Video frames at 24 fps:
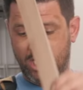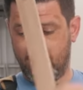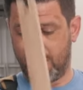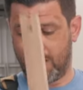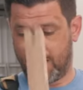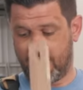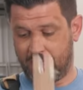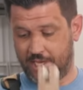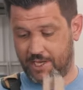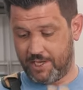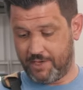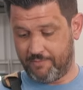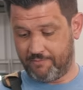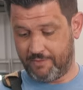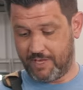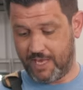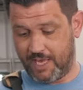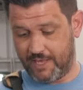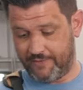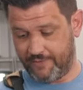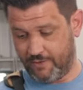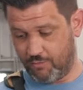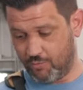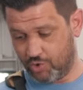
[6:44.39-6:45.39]
Um,
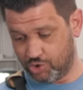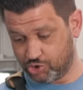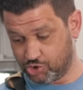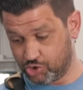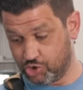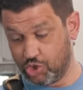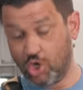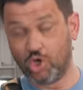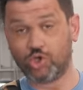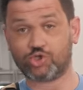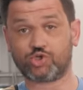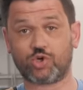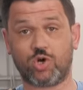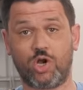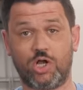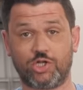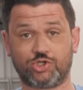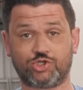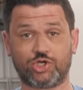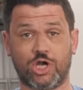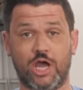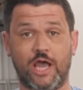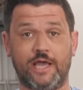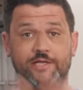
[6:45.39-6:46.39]
and then once those are all
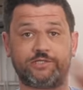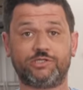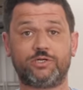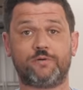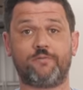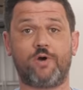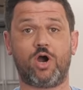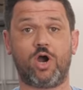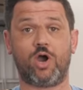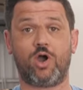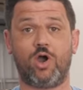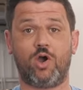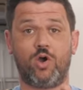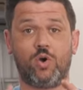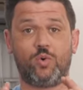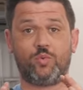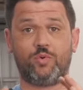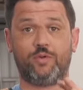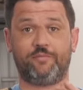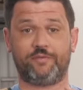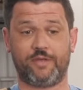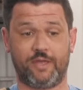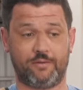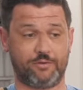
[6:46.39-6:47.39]
dry, tomorrow
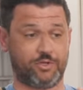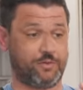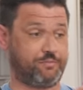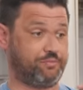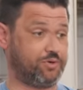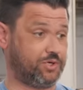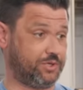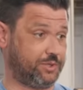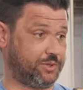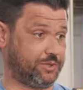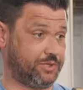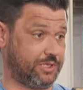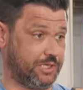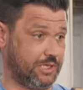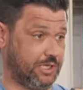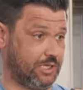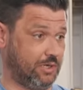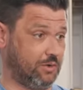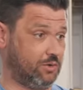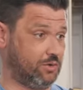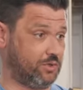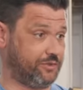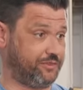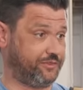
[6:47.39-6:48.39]
we'll be able to put the
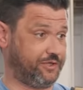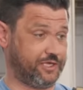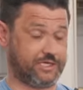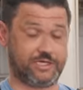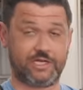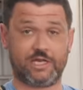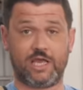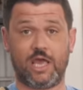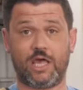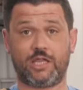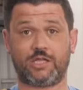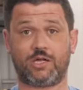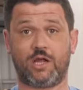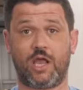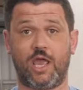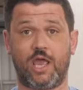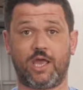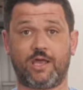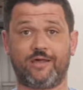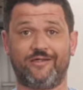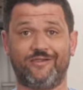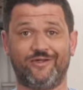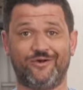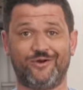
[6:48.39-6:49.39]
whole thing together
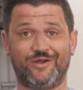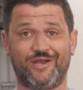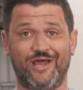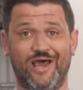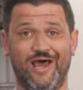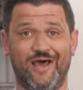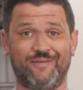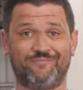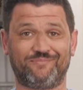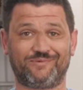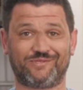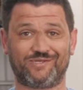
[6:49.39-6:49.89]
and glue it up.